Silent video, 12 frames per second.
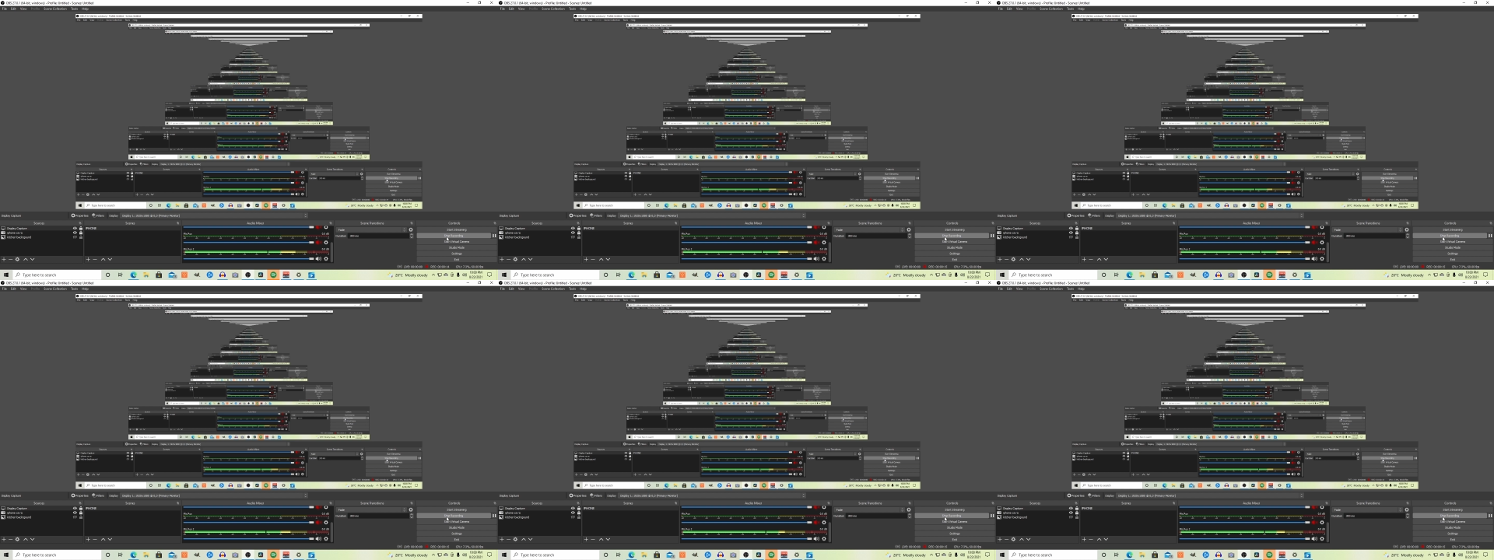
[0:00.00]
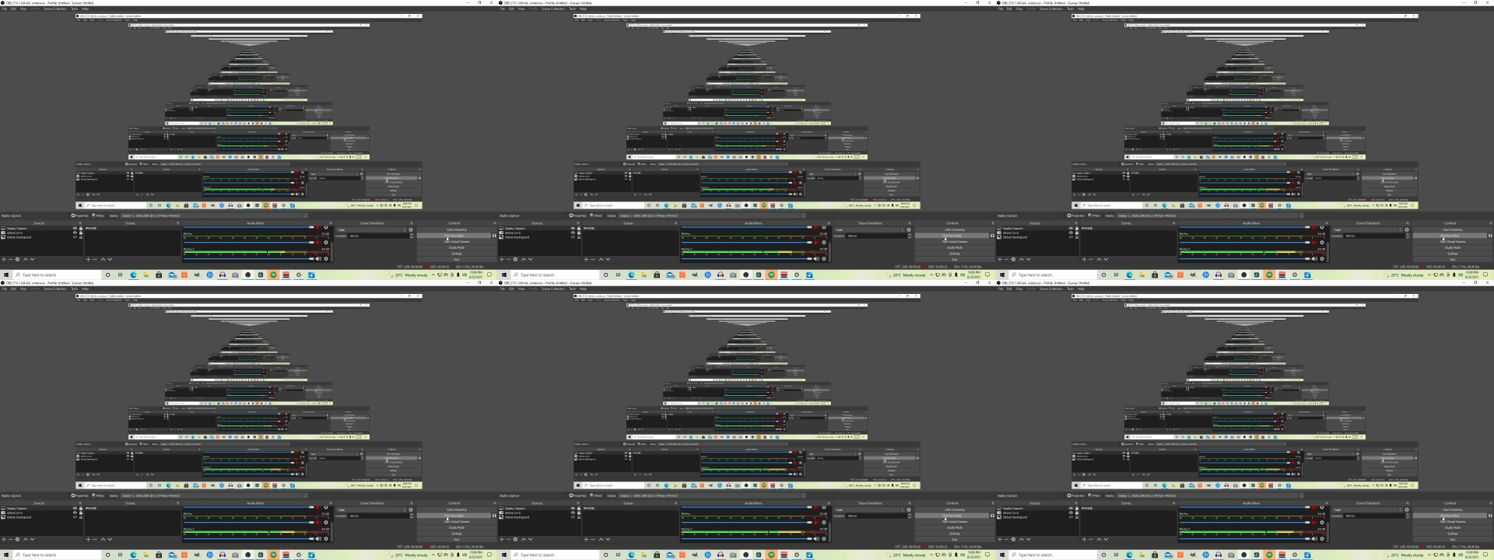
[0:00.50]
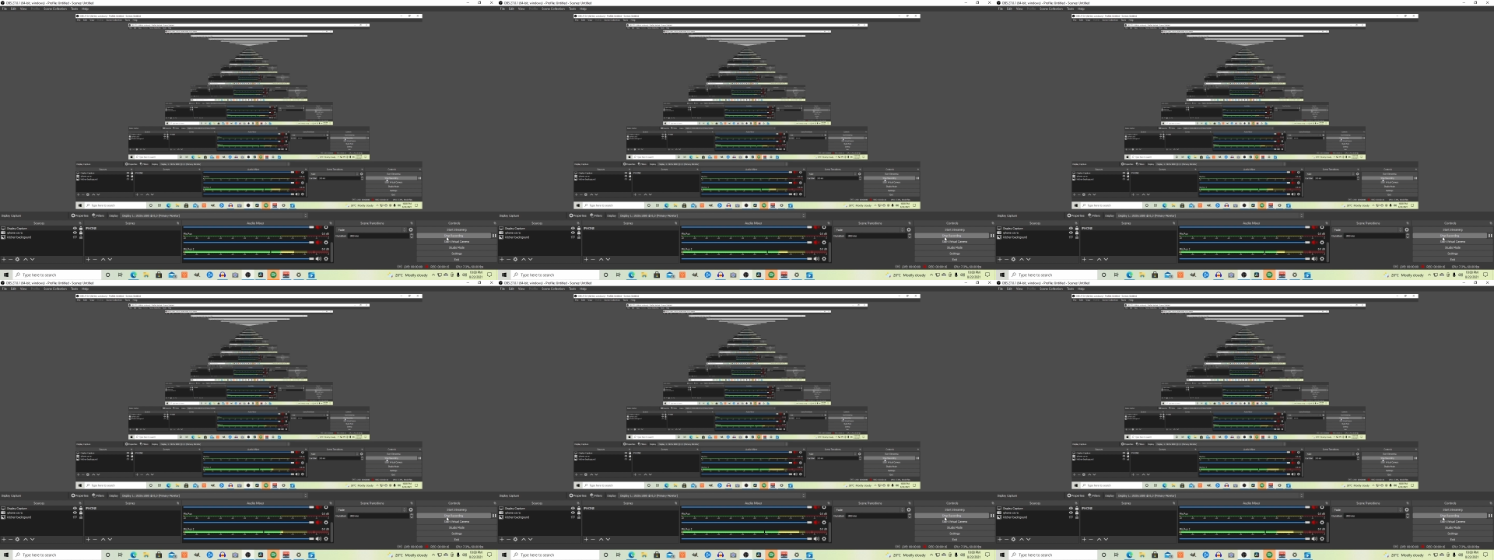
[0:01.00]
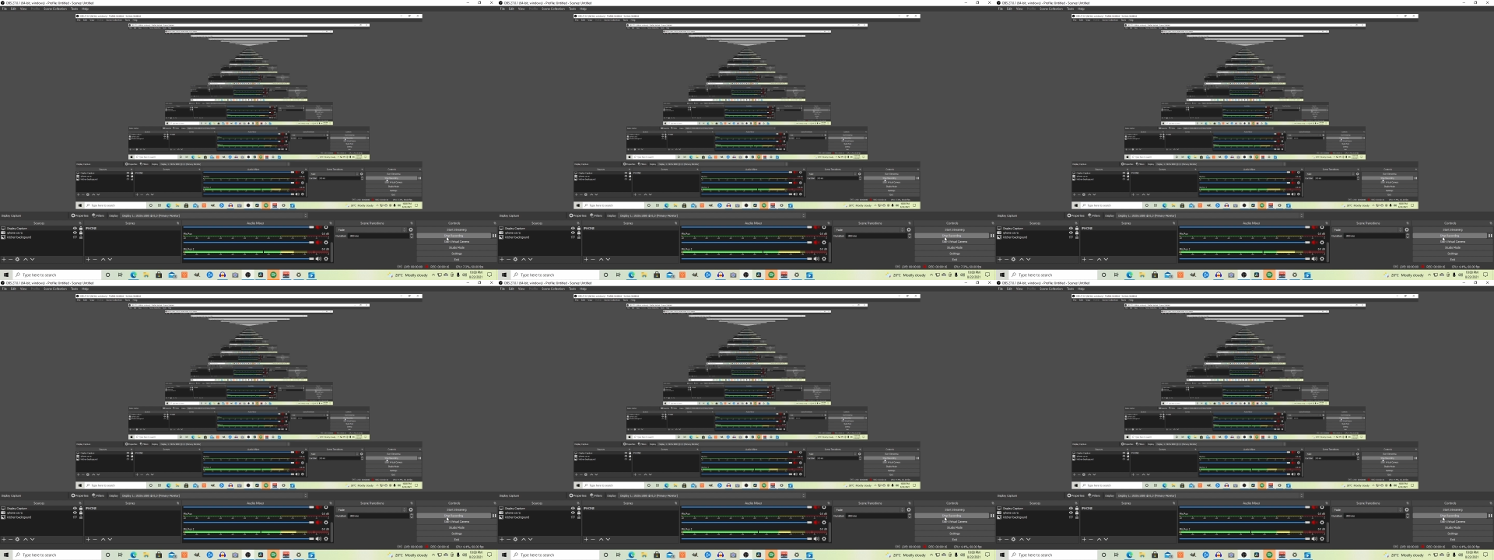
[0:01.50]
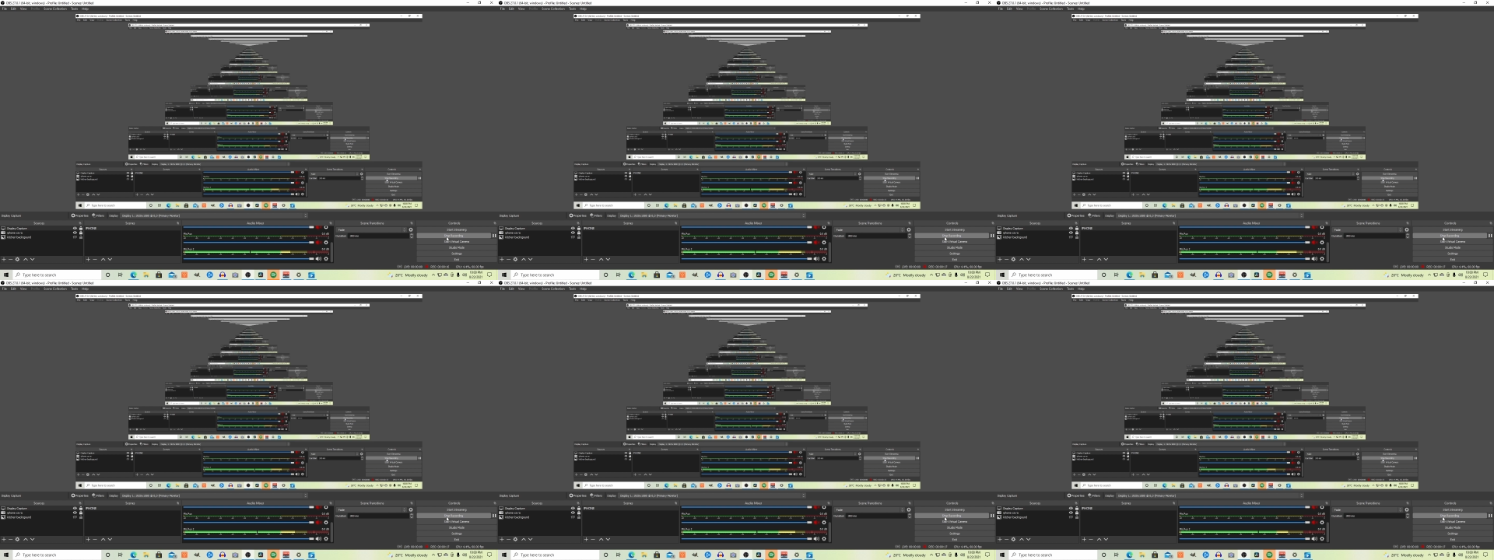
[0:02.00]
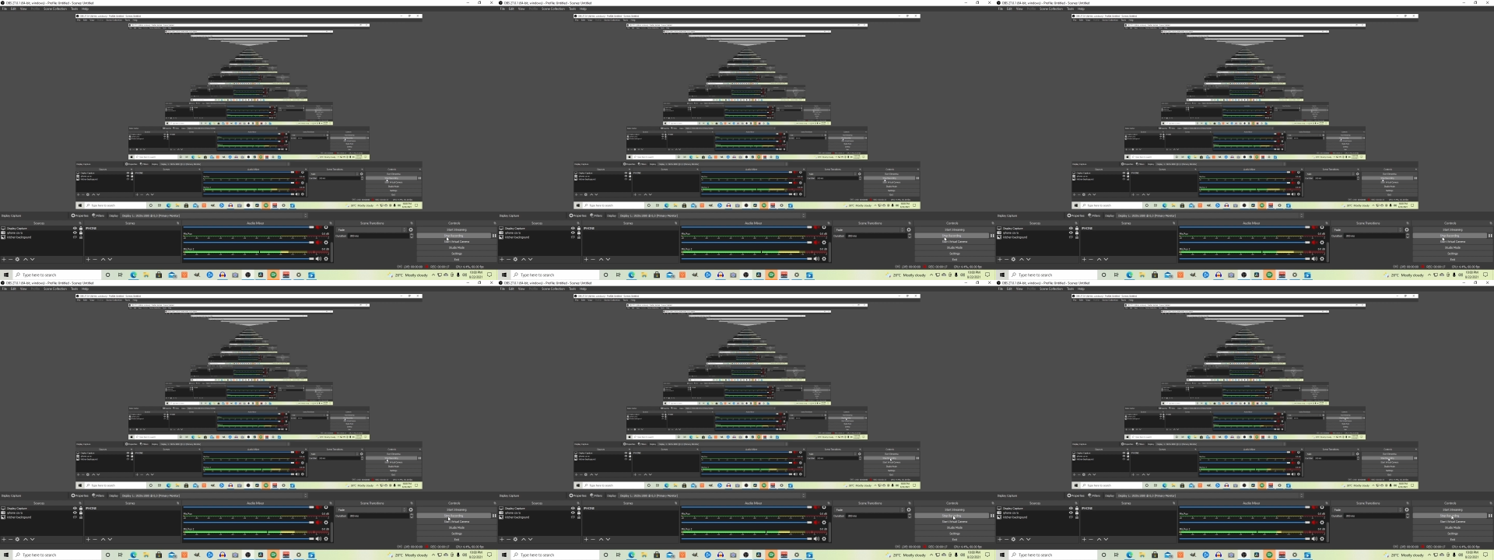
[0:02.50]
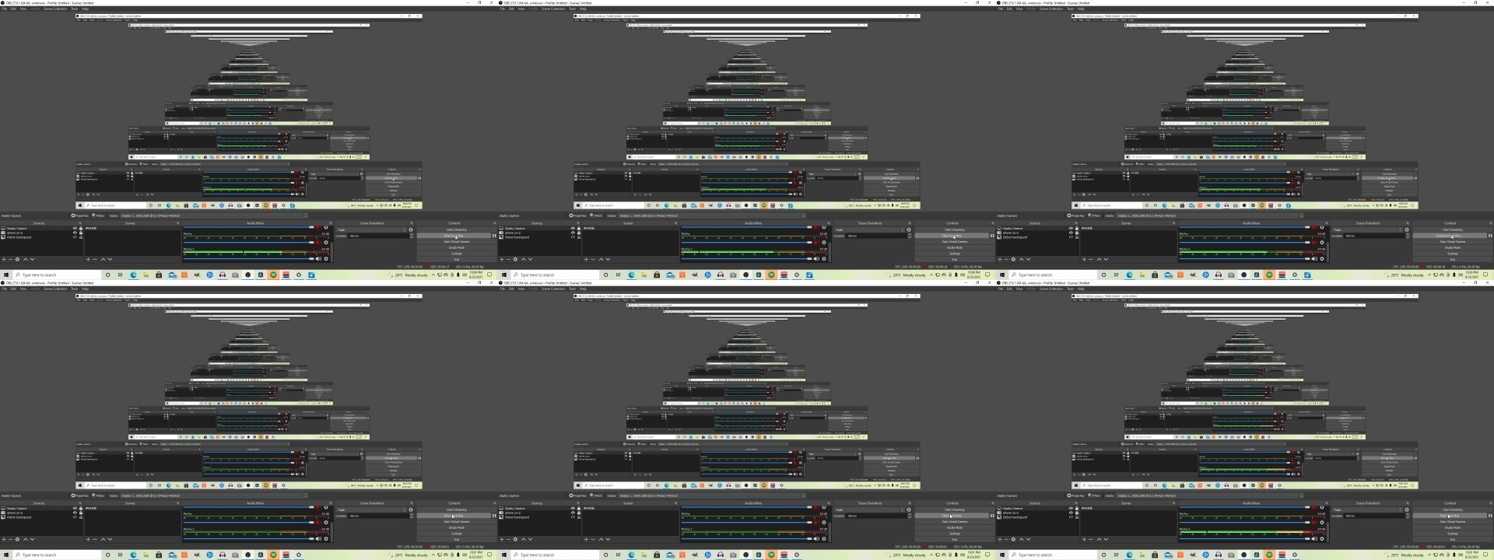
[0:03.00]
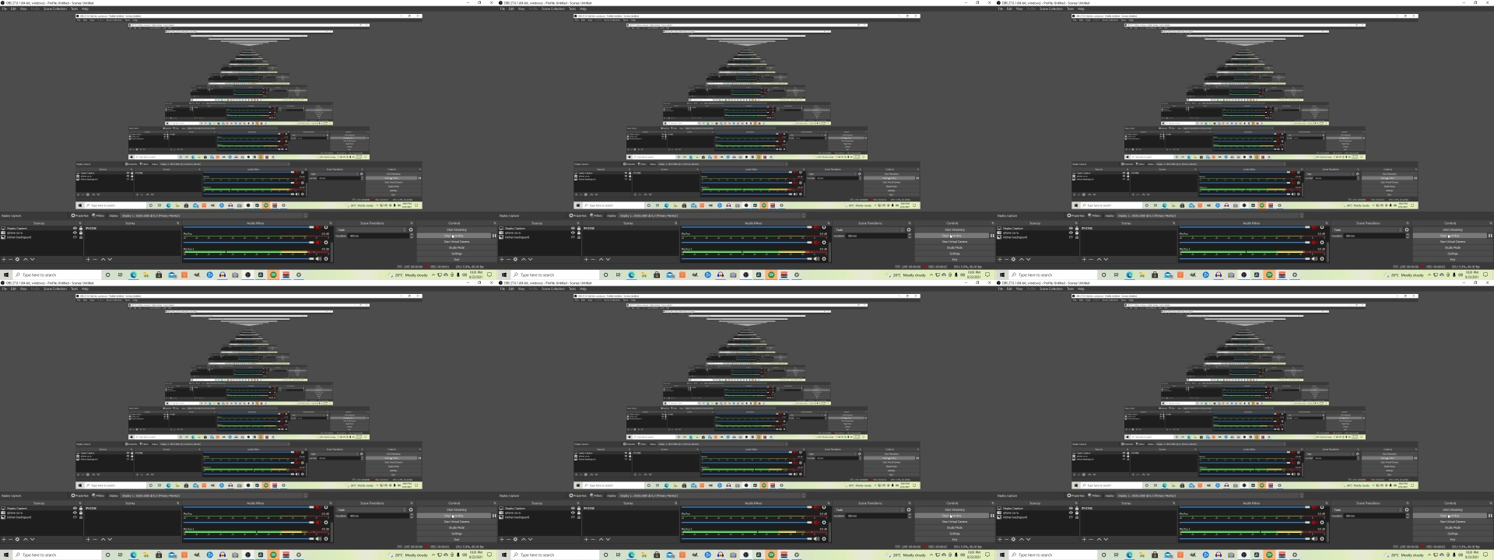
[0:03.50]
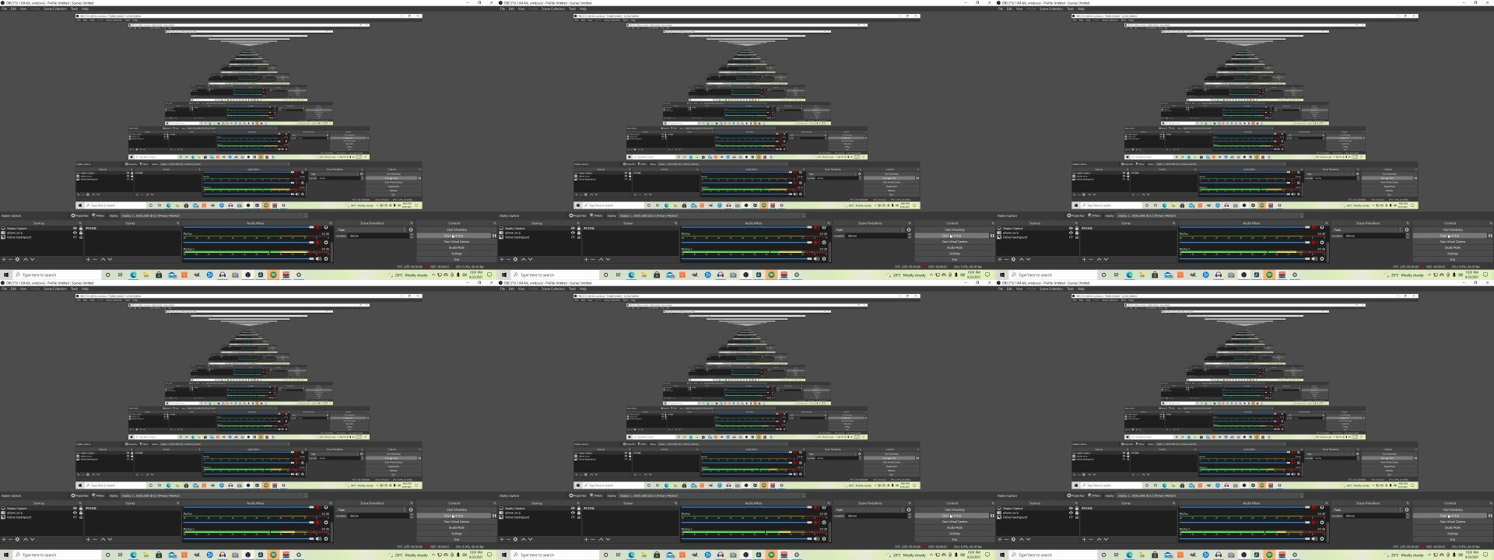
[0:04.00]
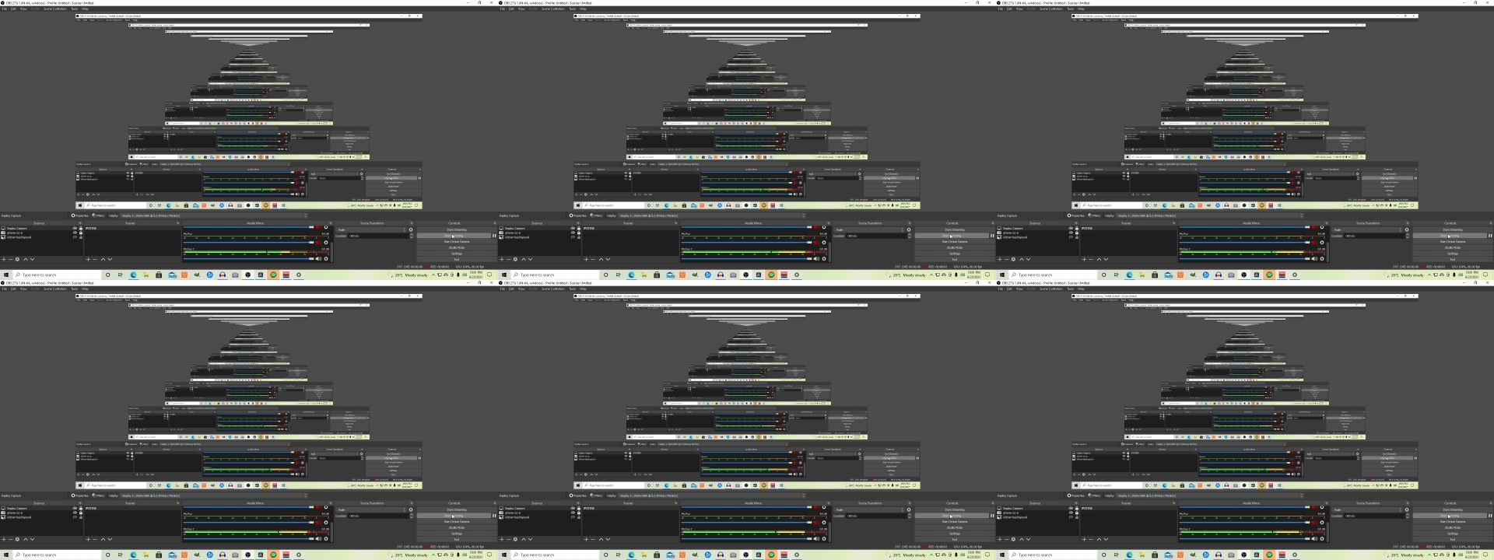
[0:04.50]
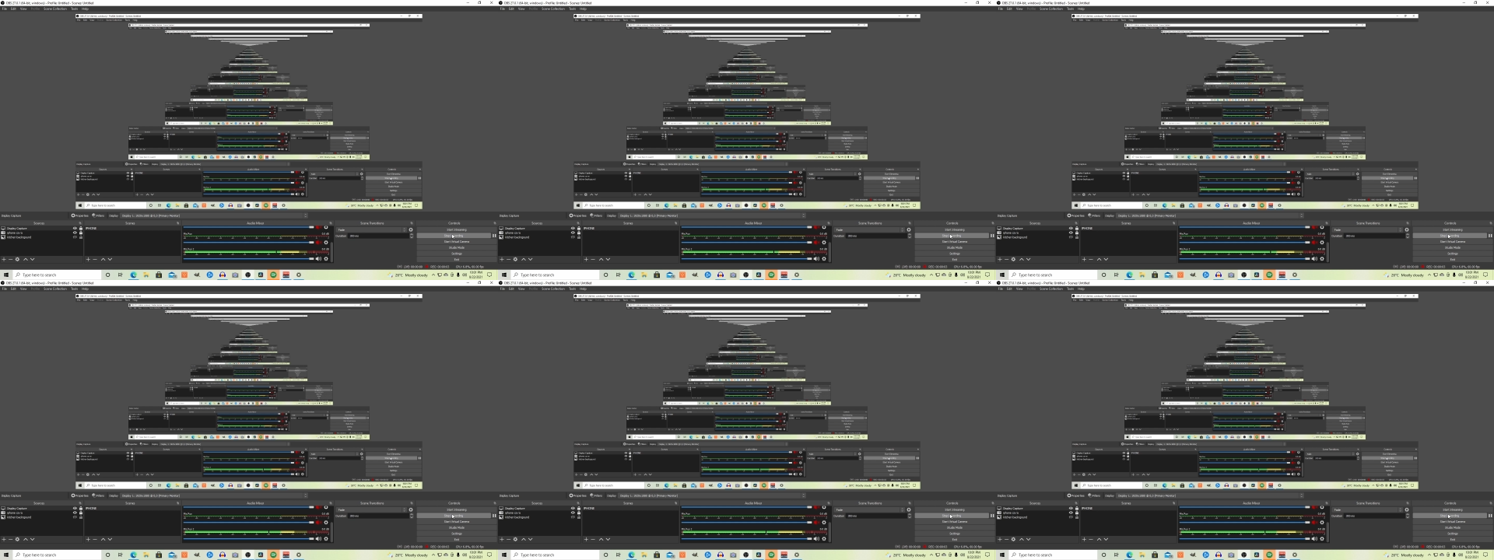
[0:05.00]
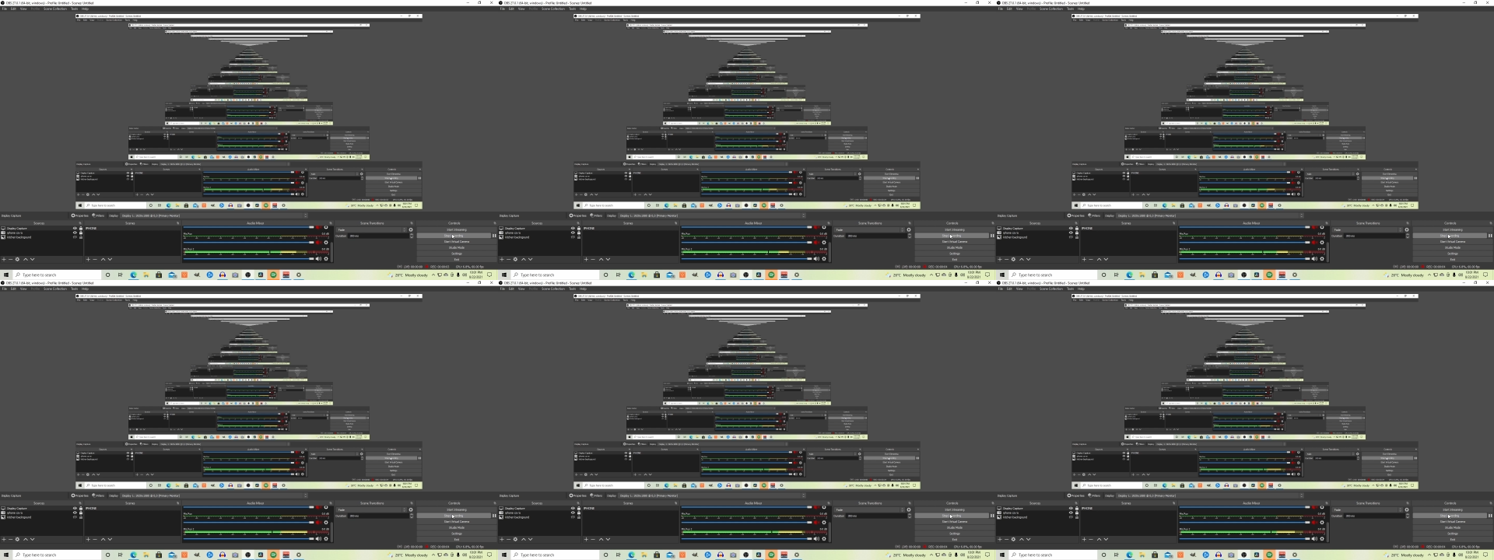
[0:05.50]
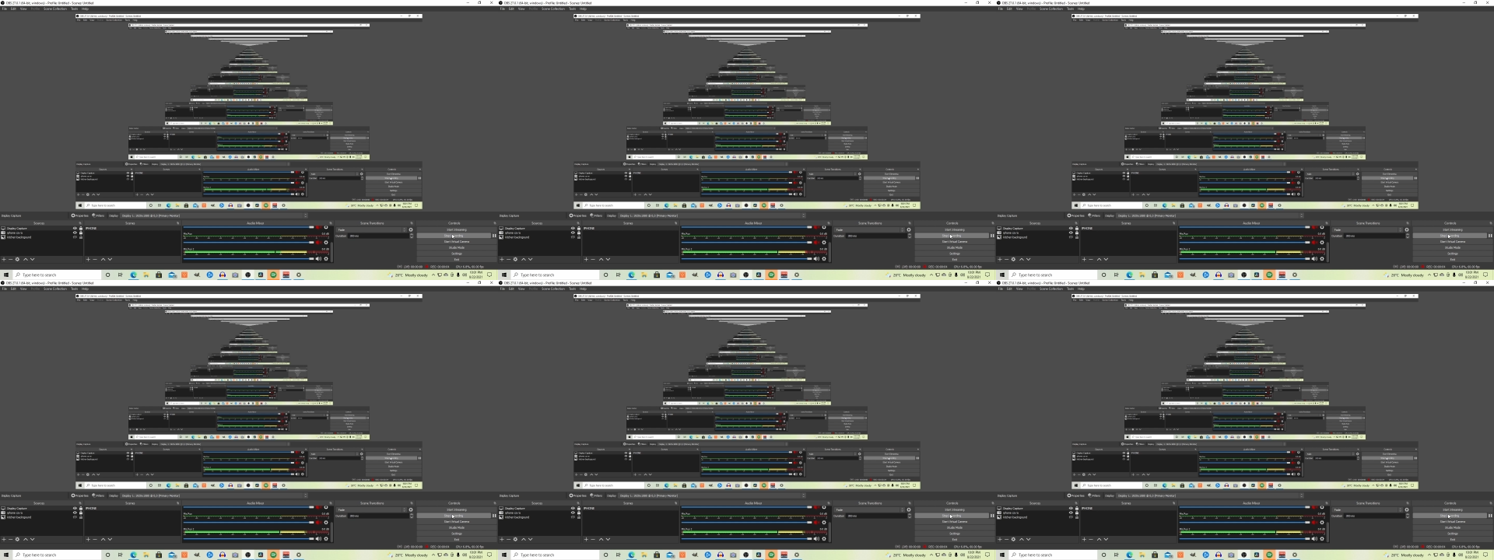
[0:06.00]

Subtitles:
[unreadable: no face in view]